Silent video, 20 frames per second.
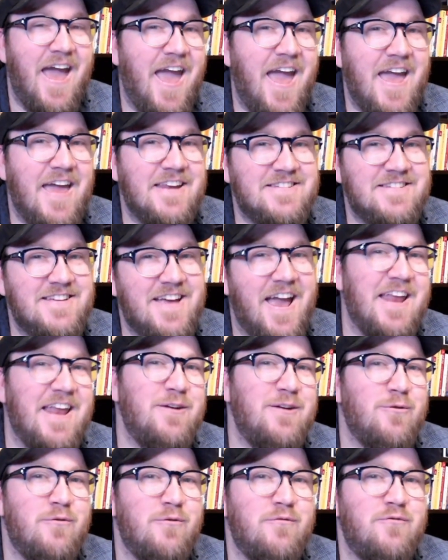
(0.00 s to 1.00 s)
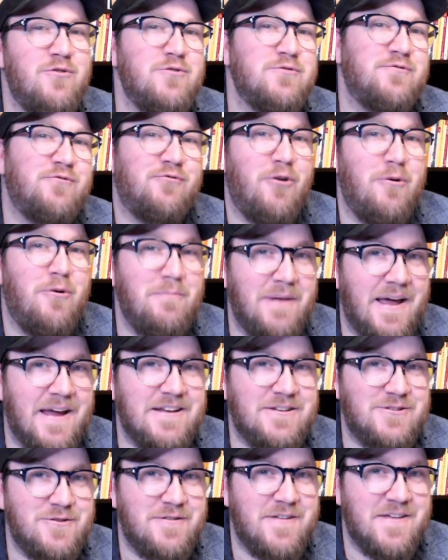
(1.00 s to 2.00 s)
And any reviews from
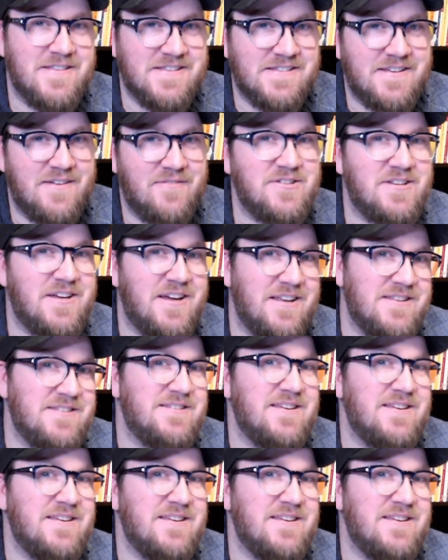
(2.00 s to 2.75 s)
late two thousand seventeen,